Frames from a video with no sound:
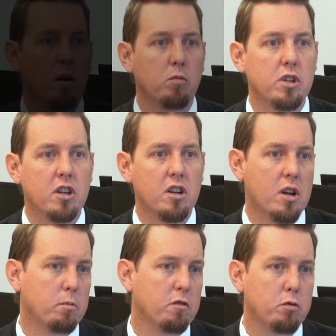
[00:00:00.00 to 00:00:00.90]
We did a
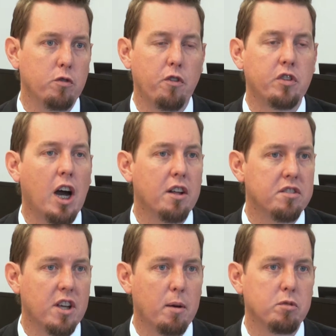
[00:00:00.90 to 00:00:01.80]
number of proof of
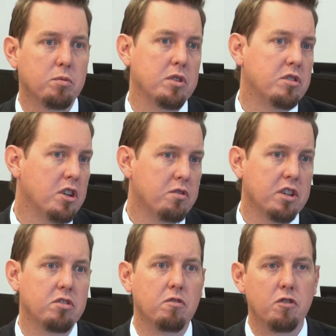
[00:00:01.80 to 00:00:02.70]
concepts with
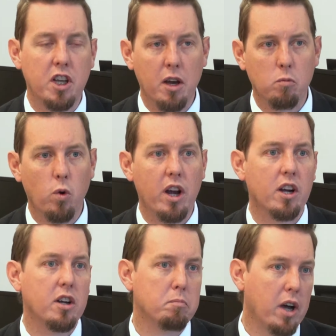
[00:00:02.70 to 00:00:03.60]
Citrix and
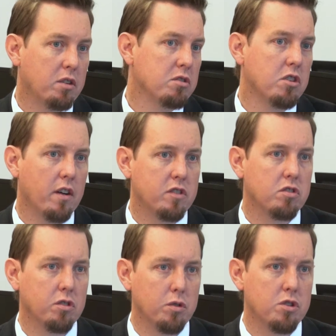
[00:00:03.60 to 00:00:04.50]
VMware and Microsoft
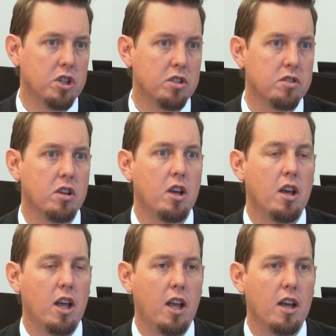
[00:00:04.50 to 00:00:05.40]
solutions,
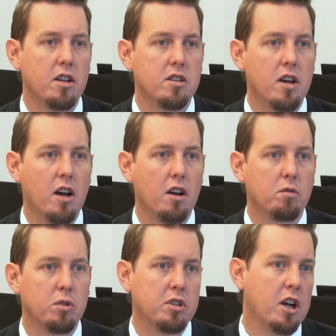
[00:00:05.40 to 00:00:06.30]
and
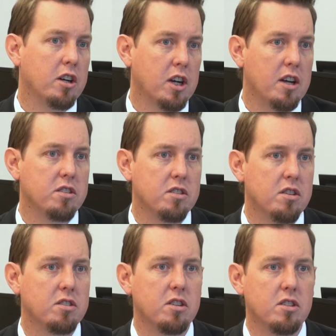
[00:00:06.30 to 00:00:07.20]
with TERACAI's
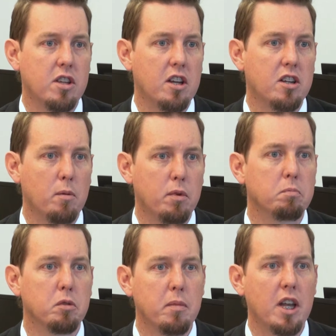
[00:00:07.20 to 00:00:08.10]
assistance ended up
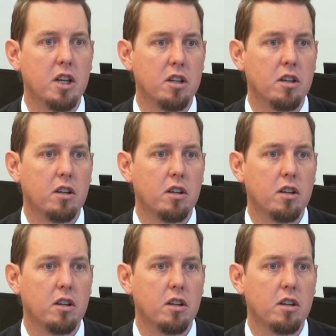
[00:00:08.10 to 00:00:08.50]
implementing